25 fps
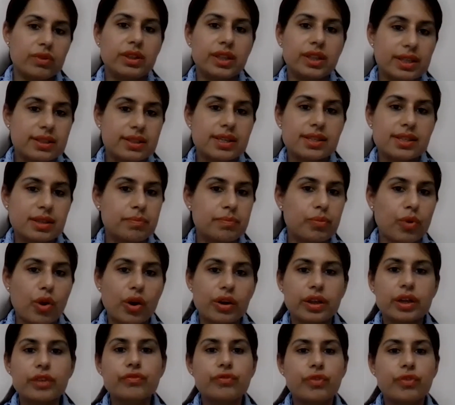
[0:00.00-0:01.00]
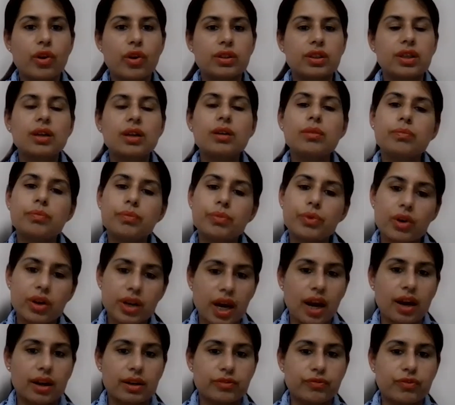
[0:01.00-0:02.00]
this is important for the
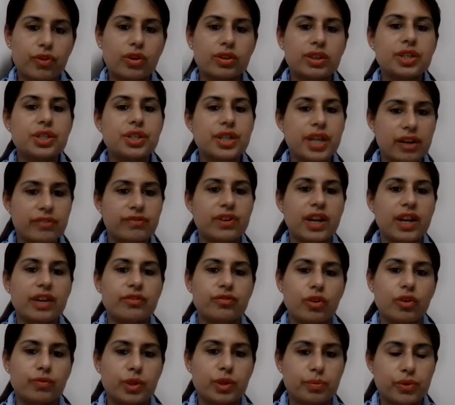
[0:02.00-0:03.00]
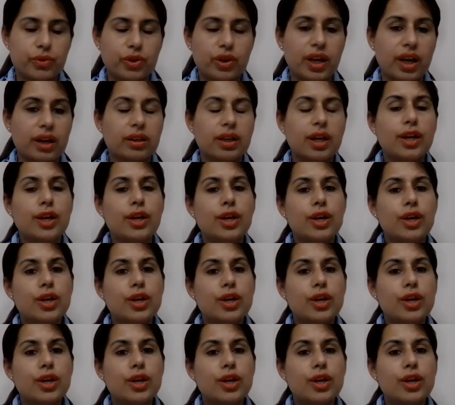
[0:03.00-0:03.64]
product, for the shelf life of the product.